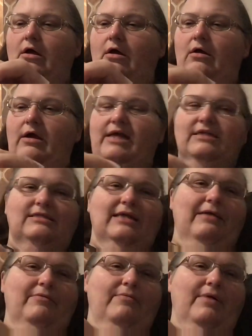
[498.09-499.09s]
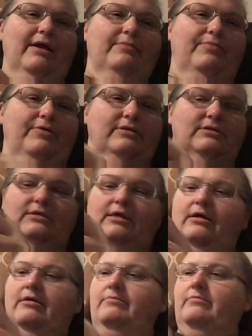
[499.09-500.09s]
or as Sam and Mike puts
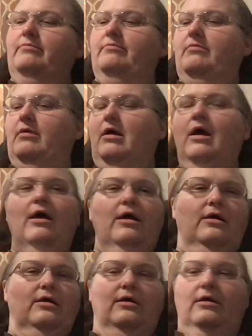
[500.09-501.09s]
them, a hug.